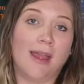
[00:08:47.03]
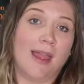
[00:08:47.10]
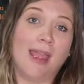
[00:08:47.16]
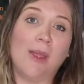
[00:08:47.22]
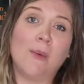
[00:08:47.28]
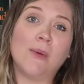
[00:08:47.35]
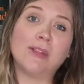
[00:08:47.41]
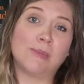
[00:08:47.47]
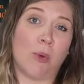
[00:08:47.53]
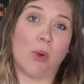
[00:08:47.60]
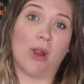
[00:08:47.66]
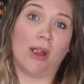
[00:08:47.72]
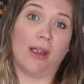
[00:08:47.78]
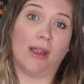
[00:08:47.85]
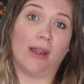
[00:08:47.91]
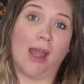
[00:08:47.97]
It was
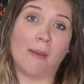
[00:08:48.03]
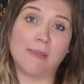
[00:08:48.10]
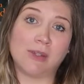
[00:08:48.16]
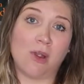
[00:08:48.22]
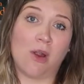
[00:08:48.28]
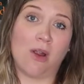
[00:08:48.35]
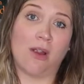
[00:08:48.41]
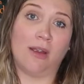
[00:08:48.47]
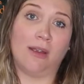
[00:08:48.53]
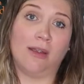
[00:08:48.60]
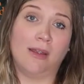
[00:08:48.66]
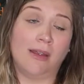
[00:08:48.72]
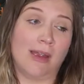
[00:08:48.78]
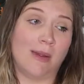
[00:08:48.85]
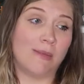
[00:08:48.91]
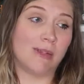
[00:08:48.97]
boring. I'm sorry.
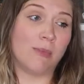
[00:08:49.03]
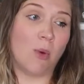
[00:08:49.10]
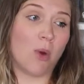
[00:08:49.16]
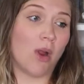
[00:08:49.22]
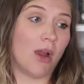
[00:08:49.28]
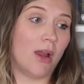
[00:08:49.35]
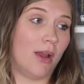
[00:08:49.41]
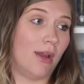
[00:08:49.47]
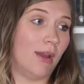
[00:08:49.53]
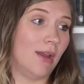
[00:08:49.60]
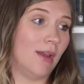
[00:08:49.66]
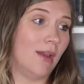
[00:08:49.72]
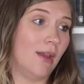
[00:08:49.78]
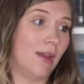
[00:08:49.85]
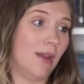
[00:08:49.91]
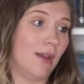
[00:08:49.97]
It was
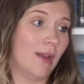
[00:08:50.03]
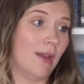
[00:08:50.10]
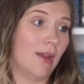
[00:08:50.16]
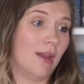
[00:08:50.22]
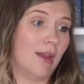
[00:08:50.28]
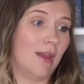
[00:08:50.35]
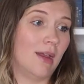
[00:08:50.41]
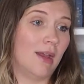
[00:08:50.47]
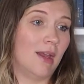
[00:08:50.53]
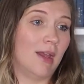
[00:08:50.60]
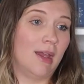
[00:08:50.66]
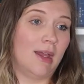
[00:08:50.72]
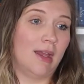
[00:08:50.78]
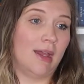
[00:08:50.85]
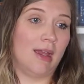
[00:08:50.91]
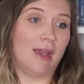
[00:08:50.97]
boring.
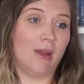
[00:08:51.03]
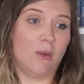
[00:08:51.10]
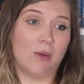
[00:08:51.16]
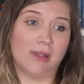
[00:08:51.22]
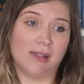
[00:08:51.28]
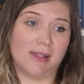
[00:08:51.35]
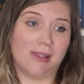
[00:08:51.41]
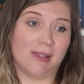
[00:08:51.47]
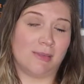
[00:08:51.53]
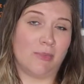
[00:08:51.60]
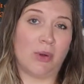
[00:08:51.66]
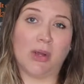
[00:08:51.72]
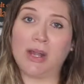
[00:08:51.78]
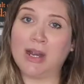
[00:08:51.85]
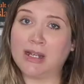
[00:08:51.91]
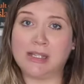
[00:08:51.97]
It was
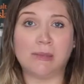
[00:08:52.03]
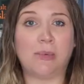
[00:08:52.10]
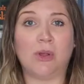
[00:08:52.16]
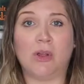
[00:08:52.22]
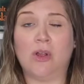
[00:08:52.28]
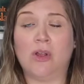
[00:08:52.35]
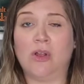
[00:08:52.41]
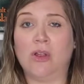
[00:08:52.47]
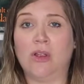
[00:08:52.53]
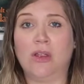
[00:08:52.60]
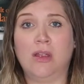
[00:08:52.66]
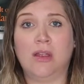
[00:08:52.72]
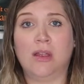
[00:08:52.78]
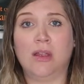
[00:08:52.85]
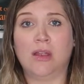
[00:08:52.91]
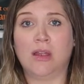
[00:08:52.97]
predictable.
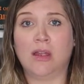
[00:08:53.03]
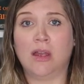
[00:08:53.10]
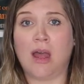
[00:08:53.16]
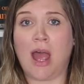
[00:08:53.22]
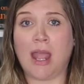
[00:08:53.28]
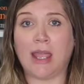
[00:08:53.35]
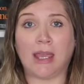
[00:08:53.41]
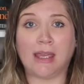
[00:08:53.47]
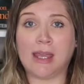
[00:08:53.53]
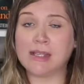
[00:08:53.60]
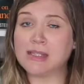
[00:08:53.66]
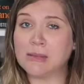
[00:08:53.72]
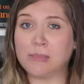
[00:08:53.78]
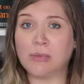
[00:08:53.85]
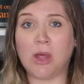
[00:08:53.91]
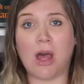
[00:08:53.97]
I could guess
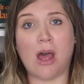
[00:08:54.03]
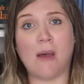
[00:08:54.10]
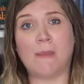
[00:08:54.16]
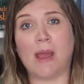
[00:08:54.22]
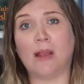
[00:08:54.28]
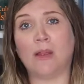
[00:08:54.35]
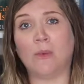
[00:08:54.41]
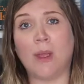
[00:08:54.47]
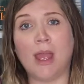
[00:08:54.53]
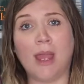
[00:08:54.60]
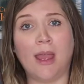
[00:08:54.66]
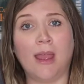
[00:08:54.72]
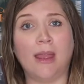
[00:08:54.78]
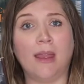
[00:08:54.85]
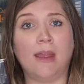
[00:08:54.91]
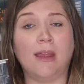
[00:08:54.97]
the plot a mile
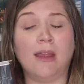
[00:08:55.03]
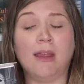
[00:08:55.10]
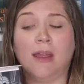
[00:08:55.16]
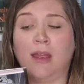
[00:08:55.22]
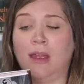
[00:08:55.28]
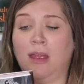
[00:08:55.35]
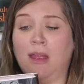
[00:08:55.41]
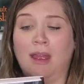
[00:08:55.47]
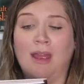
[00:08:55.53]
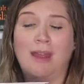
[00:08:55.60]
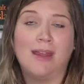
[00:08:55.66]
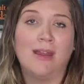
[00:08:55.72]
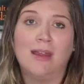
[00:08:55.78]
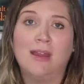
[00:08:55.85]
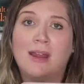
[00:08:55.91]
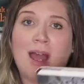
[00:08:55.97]
away.
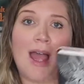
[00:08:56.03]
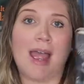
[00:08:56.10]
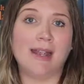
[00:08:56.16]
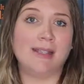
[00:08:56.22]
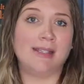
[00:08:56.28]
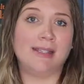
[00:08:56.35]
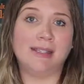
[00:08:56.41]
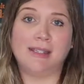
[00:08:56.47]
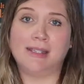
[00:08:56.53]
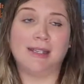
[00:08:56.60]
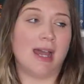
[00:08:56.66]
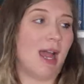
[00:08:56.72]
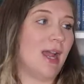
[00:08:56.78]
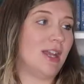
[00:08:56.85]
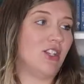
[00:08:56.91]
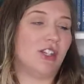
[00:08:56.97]

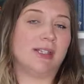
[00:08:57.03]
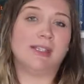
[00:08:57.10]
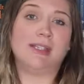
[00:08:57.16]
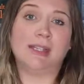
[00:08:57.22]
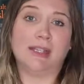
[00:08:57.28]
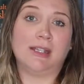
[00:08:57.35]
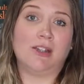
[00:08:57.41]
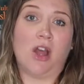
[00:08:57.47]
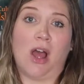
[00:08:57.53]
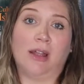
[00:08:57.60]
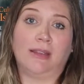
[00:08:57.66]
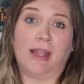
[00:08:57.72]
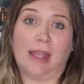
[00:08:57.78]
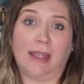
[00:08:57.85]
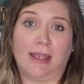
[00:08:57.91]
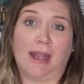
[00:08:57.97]
I just did
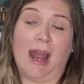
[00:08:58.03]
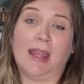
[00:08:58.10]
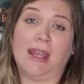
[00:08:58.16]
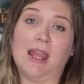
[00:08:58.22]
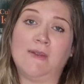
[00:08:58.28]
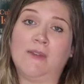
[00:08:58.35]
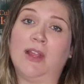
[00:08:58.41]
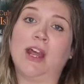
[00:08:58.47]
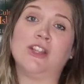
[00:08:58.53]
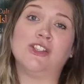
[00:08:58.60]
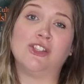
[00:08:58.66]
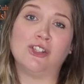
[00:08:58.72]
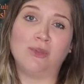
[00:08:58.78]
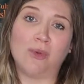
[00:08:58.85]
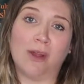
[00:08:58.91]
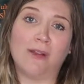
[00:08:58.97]
not like it. I gave it a
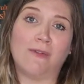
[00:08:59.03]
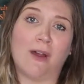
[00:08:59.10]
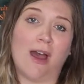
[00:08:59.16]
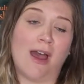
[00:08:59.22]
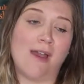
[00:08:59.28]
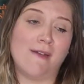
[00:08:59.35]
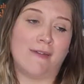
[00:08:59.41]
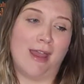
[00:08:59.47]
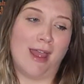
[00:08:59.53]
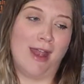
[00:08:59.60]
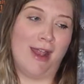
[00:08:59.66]
2 out of 5.